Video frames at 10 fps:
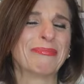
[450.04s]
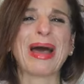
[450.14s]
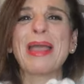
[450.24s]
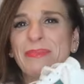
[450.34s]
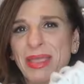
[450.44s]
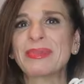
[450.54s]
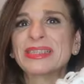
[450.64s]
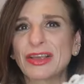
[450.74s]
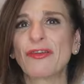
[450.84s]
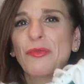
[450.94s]
but I make
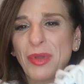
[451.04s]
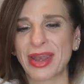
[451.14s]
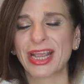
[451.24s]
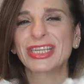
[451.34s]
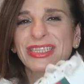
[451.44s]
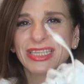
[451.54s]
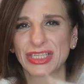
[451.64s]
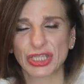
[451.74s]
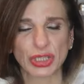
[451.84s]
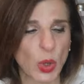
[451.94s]
myself wear it because
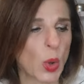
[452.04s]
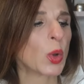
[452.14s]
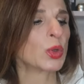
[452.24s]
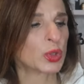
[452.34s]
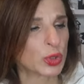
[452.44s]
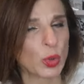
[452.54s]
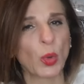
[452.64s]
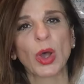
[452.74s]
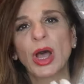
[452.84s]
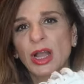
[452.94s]
it's so,
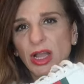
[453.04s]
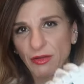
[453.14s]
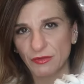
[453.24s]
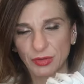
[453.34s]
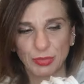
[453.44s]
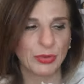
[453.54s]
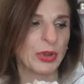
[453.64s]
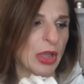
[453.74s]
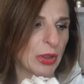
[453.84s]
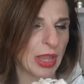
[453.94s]
so uncomfortable.
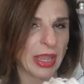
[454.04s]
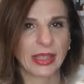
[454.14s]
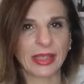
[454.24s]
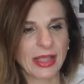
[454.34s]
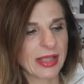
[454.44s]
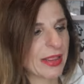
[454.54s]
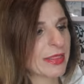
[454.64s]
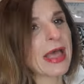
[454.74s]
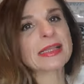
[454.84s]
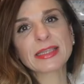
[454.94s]
Okay,
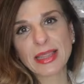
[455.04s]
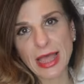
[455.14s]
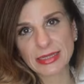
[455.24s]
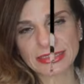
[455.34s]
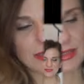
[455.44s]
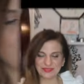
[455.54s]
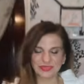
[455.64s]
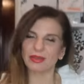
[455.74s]
that's that.